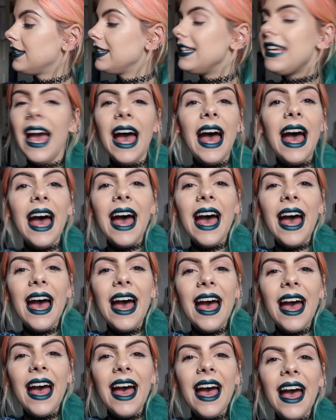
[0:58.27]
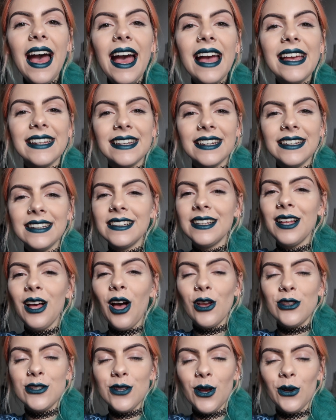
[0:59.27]
yay
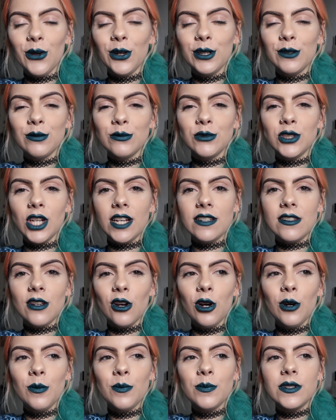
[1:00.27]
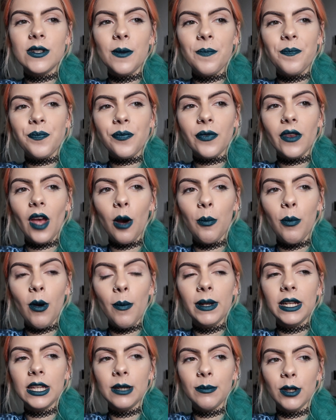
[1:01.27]
so I got it from Jessops I'll
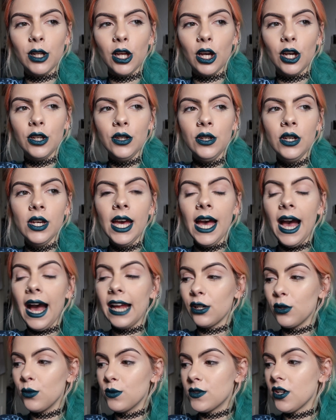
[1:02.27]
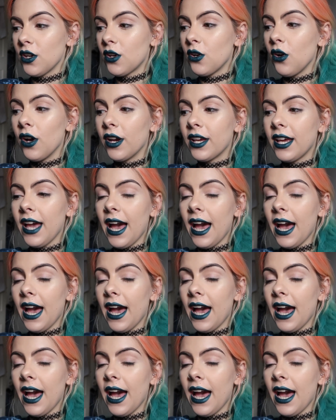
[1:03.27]
pop a link below and I also got a